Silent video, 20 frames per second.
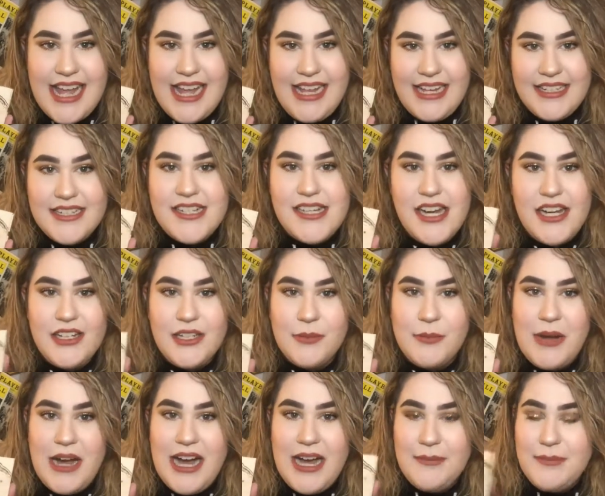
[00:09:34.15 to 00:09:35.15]
and
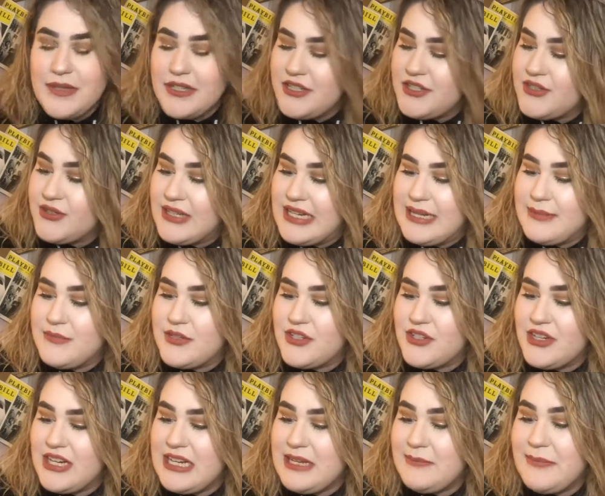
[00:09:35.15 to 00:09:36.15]
ColourPop Dream
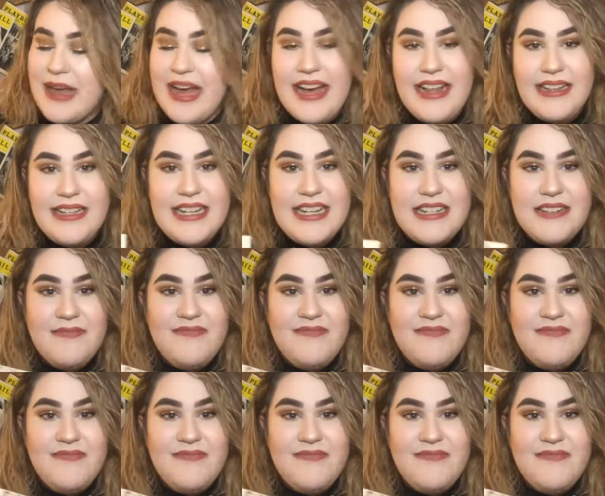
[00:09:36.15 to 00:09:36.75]
Street palette.